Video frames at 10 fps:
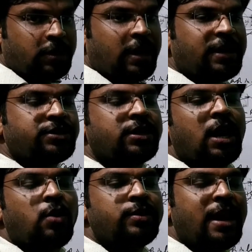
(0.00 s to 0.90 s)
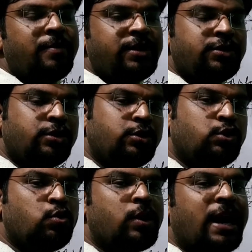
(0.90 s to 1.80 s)
realization account debit
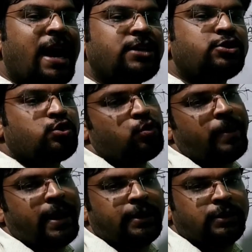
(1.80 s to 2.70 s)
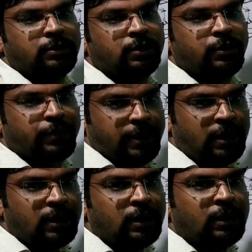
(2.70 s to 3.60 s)
to cash to bank.
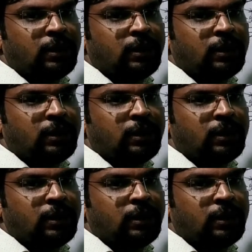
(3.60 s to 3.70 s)
Okay,